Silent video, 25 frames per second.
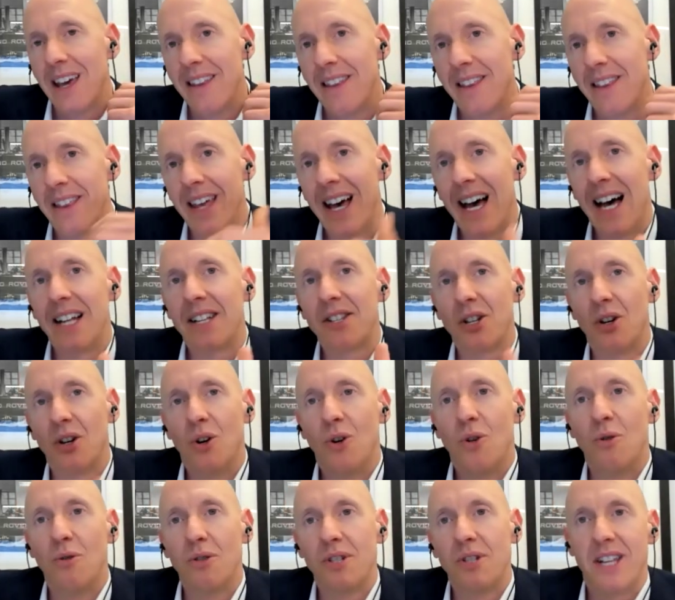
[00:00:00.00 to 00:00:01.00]
That
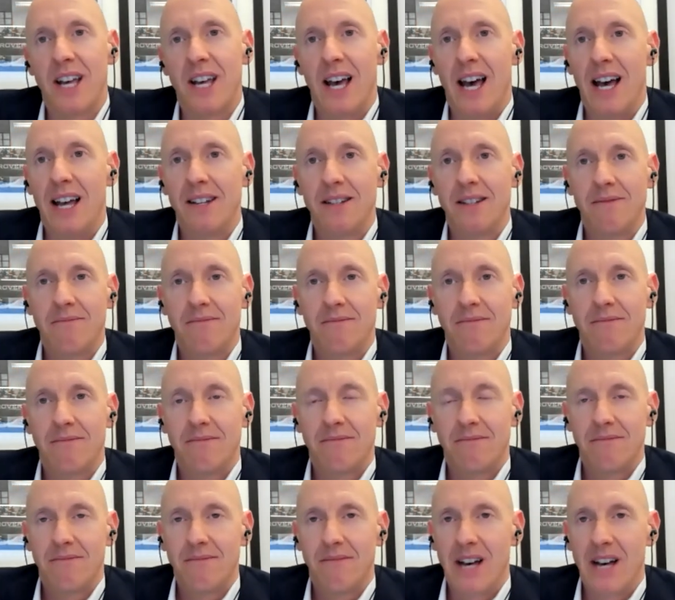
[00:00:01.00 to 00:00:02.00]
all said,
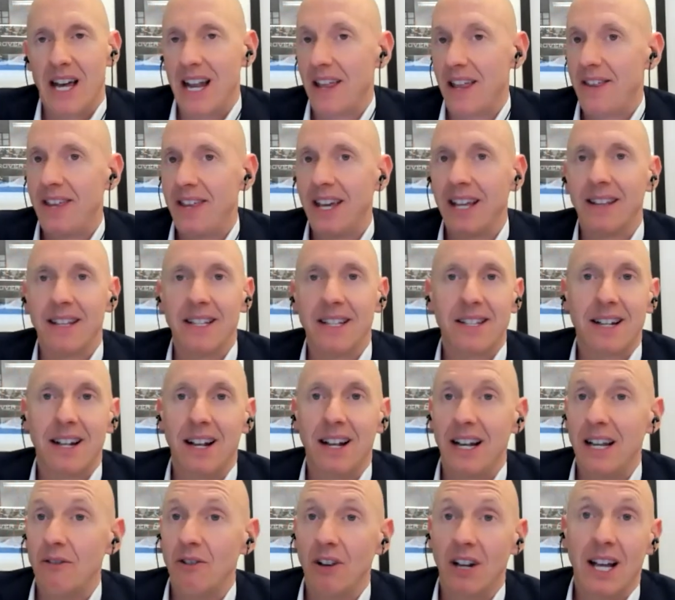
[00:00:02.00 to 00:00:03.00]
and I think this
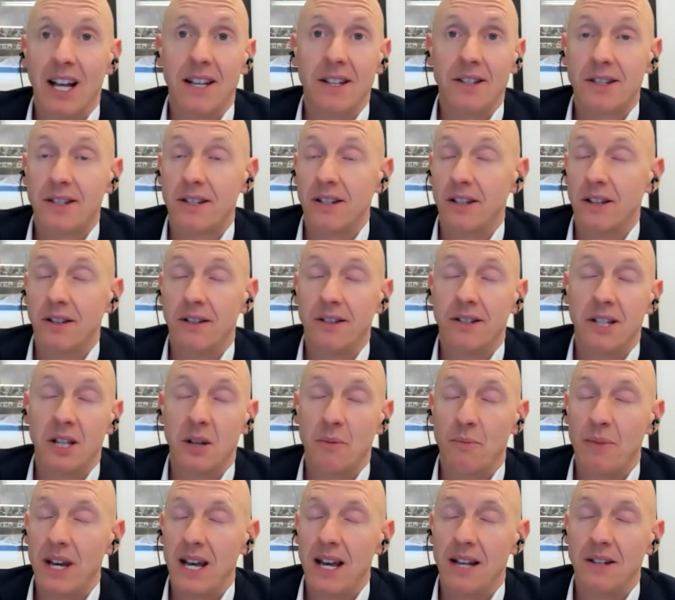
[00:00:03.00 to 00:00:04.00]
clearly relates to
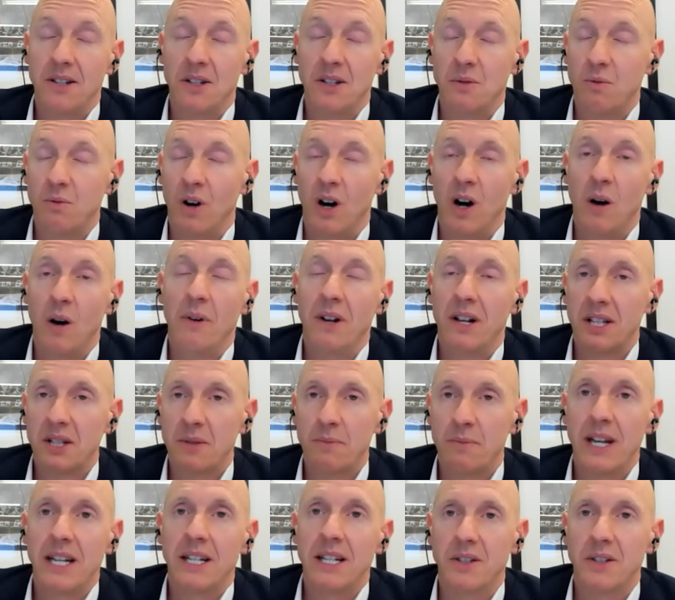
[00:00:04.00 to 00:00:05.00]
the peers as well, but I'll
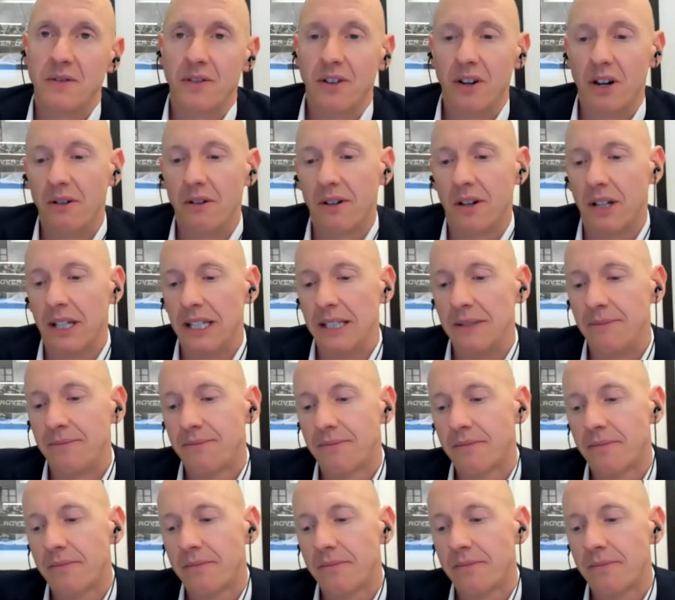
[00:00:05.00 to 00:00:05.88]
speak just for Oakley.